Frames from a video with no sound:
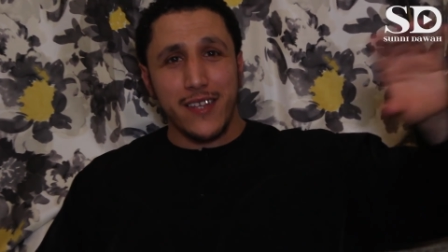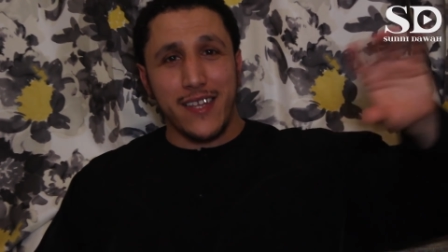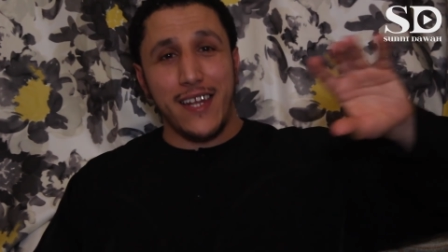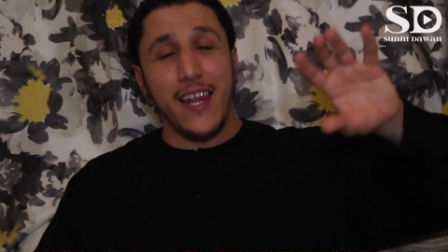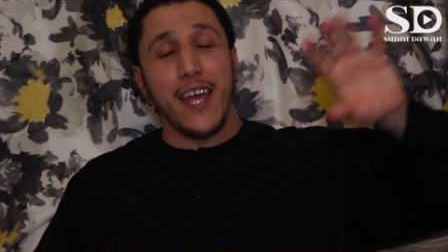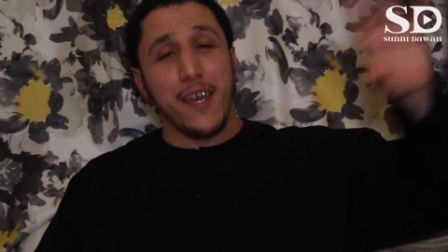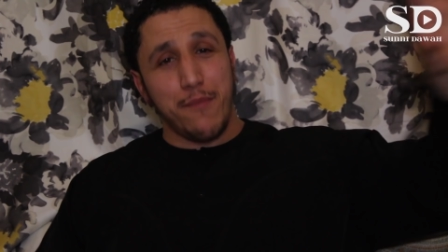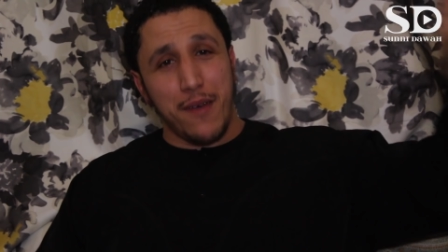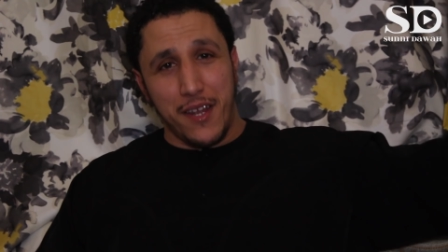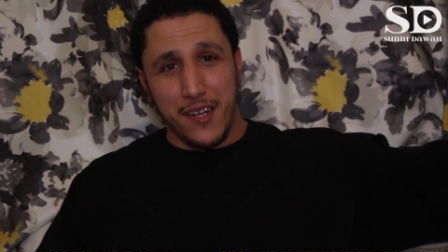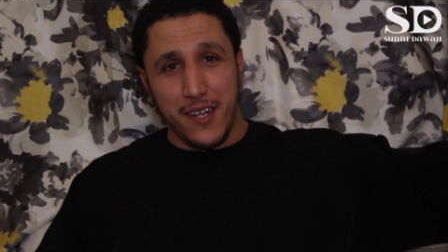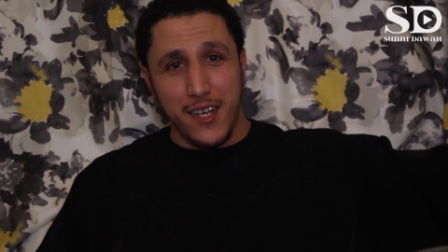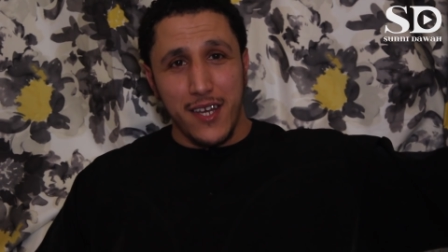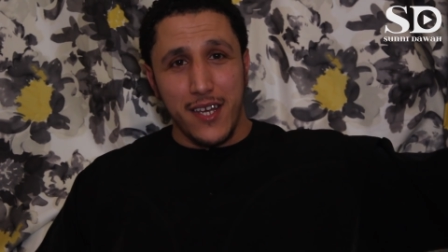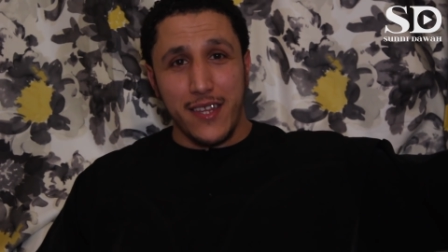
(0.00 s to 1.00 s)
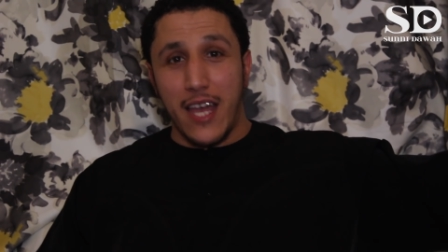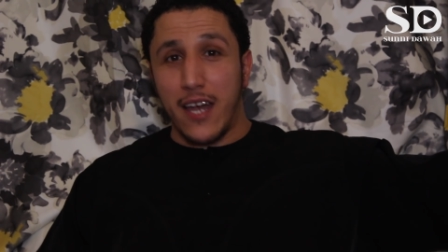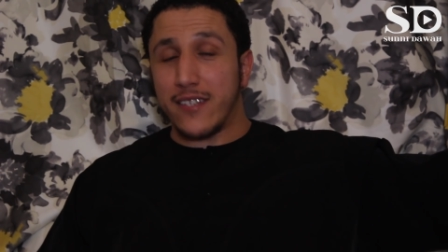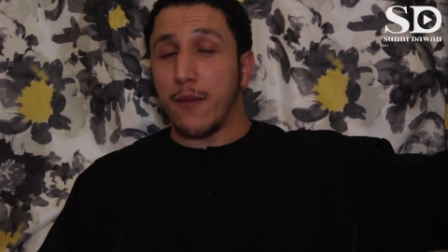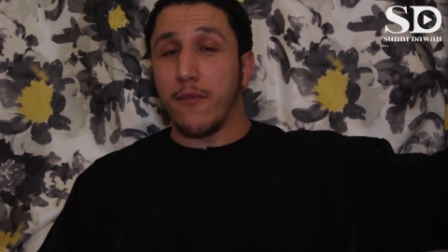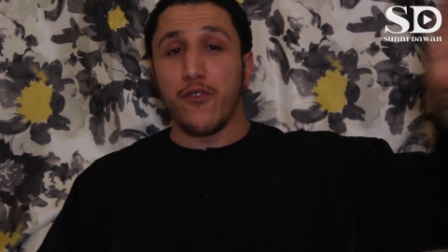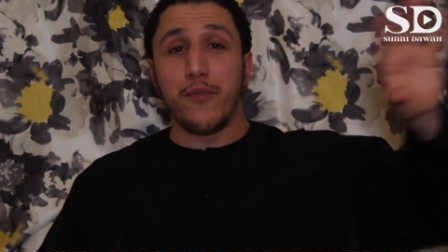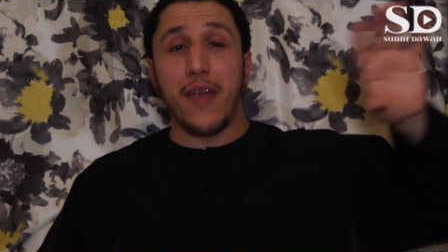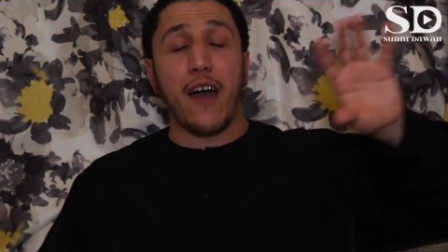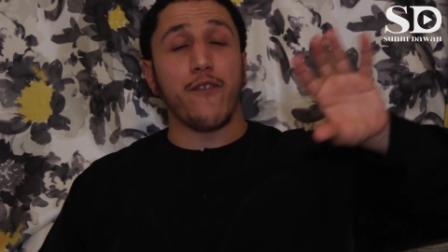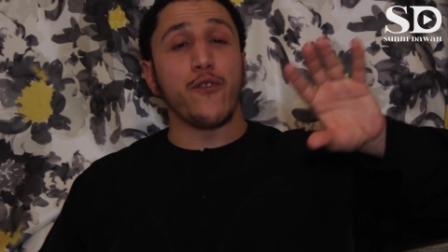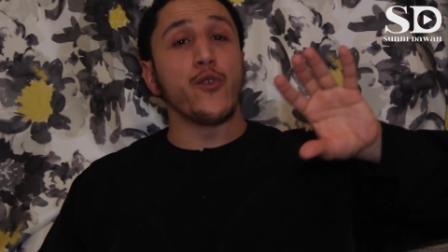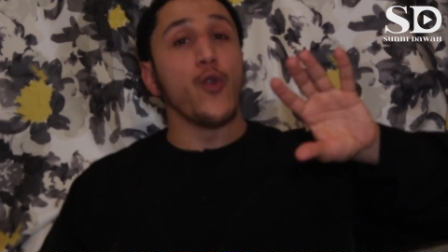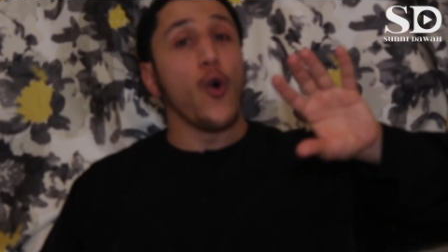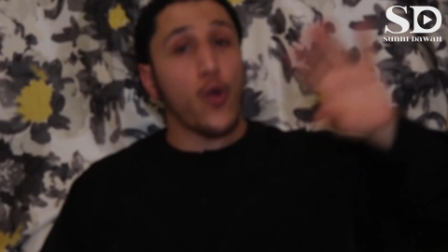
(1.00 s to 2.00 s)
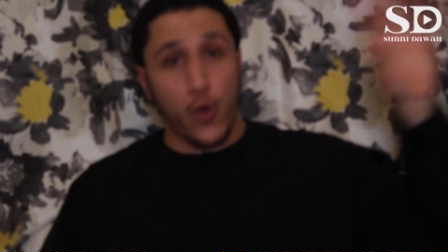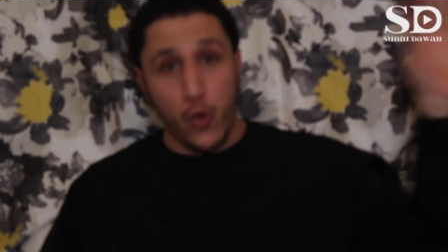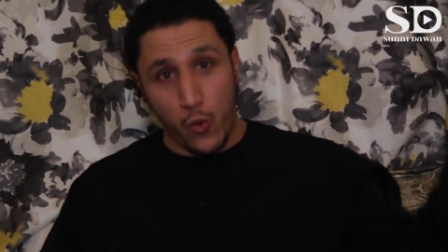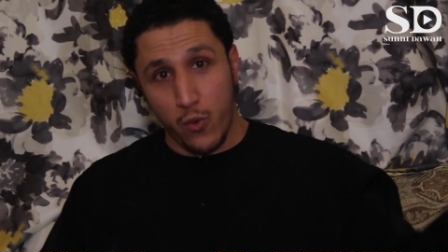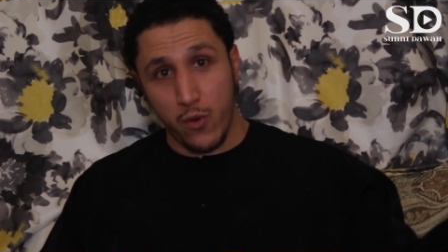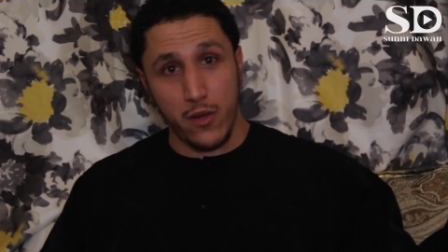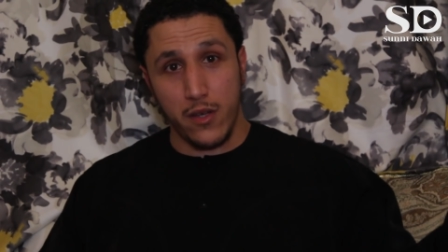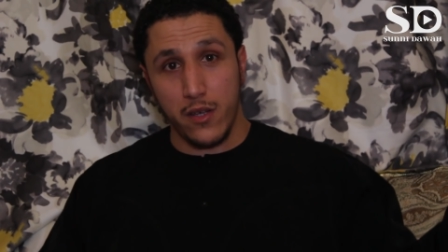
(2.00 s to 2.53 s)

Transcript: the layman. They, some of them, they have no clue.